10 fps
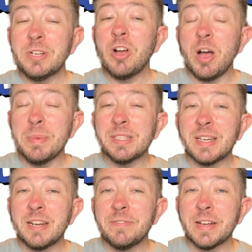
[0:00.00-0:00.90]
the common
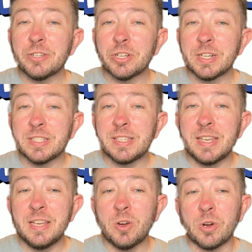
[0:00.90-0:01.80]
side effects you're going to
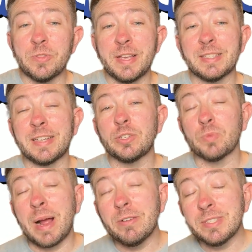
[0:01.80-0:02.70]
see are things like
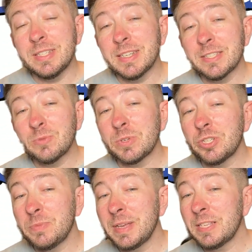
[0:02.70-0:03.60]
drowsiness,
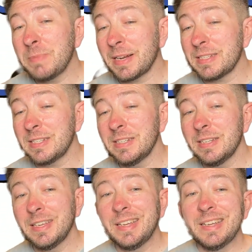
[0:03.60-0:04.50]
which to be expected,
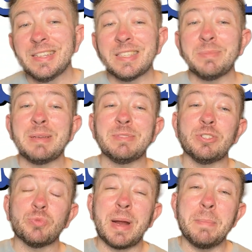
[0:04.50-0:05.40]
sometimes a
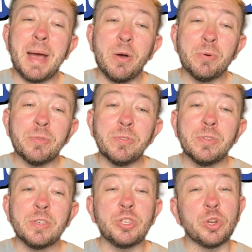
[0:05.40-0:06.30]
dry mouth,
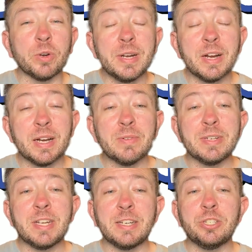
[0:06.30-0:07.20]
urinary
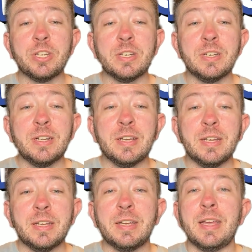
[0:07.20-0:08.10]
retention,
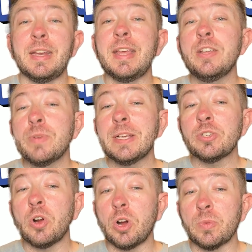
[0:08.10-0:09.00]
an increased
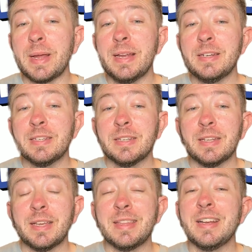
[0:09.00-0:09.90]
heart rate,
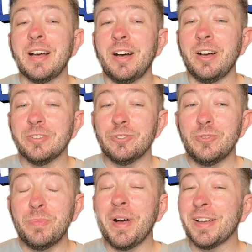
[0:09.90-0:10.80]
and then
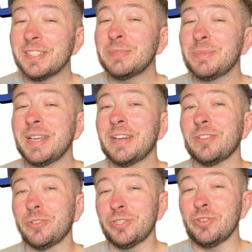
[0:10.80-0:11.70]
also possibly an
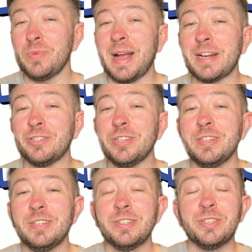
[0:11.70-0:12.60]
allergic
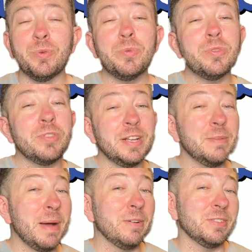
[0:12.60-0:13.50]
reaction. You don't think
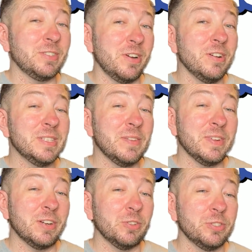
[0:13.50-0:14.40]
about dogs
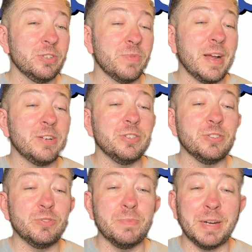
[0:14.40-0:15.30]
having an allergic
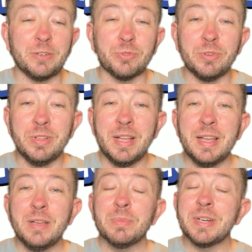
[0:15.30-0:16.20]
reaction to Benadryl,
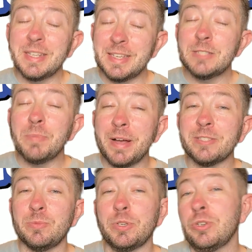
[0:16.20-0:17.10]
but it is
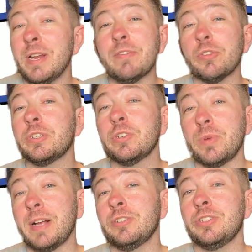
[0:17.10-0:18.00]
possible. You can have an allergic
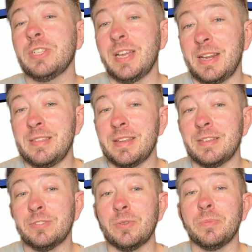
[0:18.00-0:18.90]
reaction to anything.
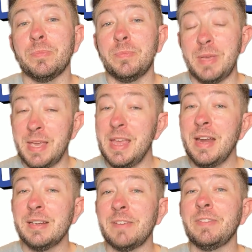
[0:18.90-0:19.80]
So they
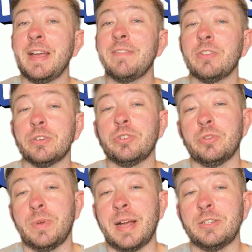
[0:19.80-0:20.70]
can definitely have an
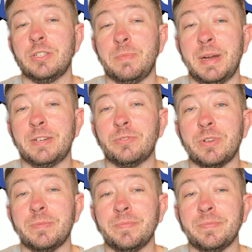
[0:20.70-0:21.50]
allergic reaction to Benadryl.